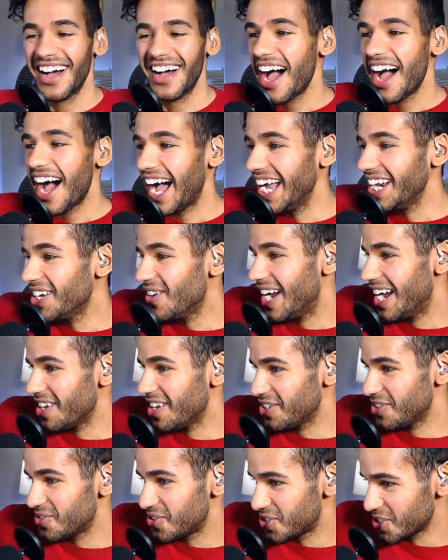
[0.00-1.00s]
I know
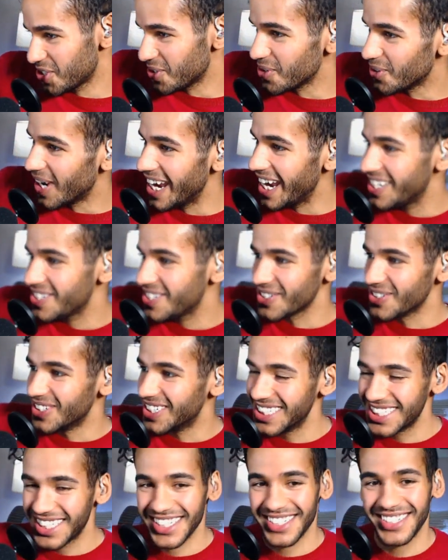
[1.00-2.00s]
how you do. I
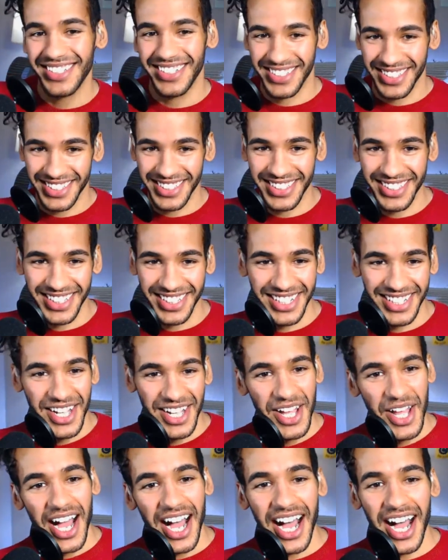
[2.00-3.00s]
do.
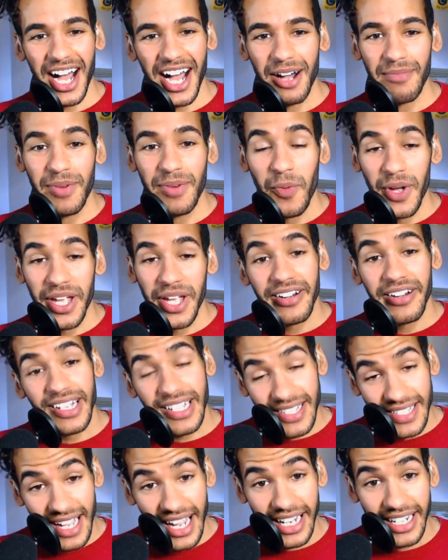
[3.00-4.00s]
But we are
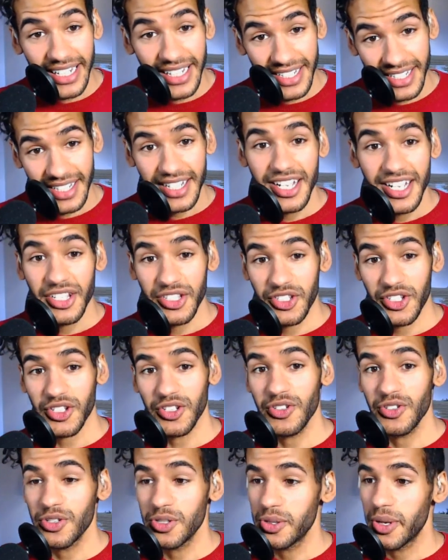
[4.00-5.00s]
excited
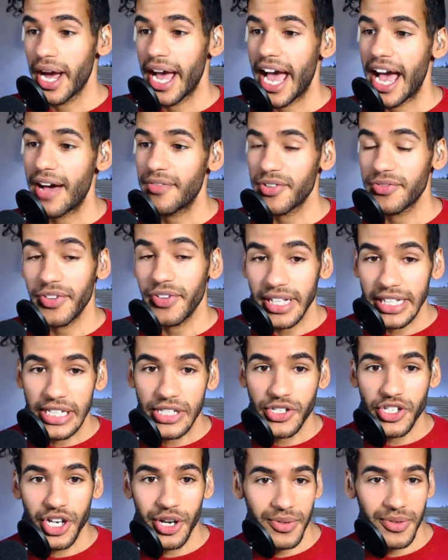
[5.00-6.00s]
to have a fun
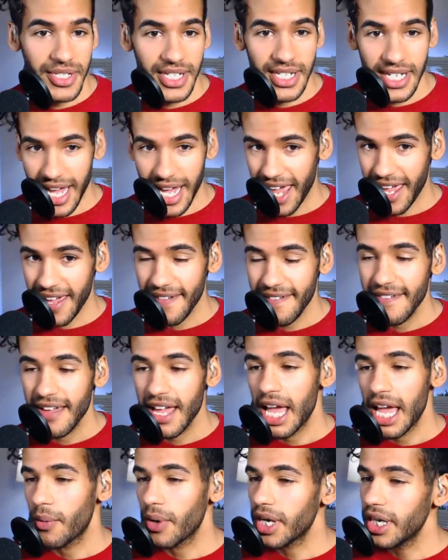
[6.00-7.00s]
little show today.
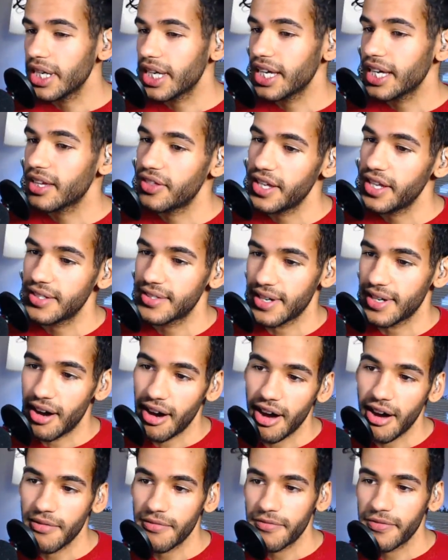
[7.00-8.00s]
We're going to kick things
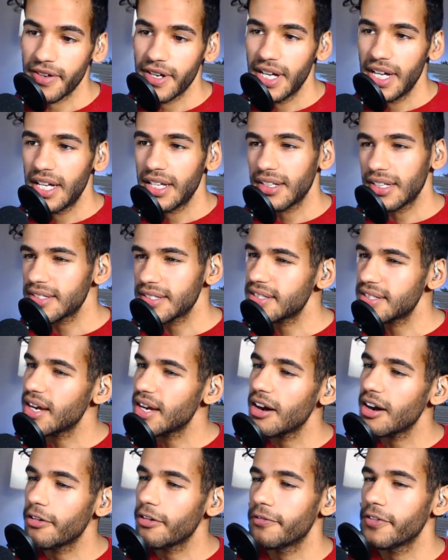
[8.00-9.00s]
off. Let's
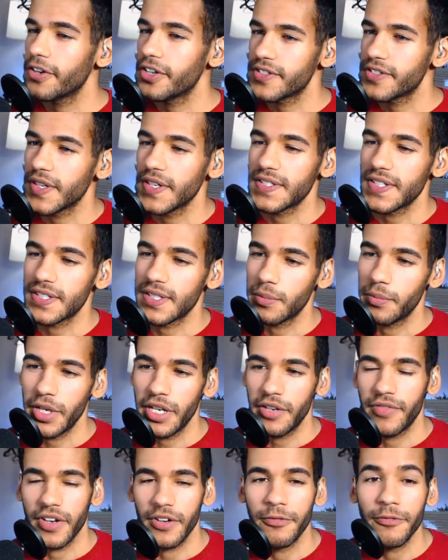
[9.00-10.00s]
talk first, because it's a
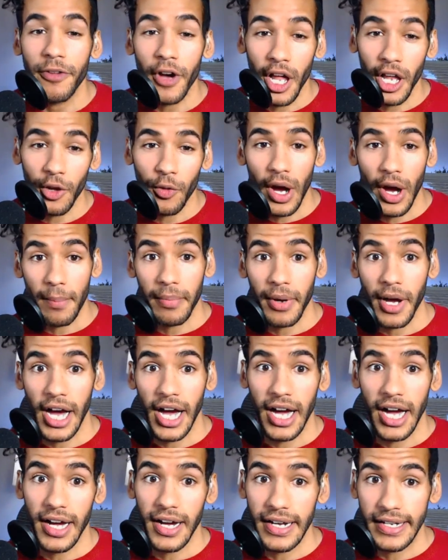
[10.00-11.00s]
bit of a follow-up
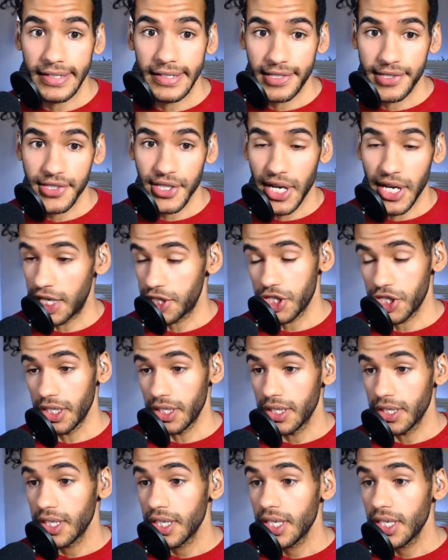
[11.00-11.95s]
discussion.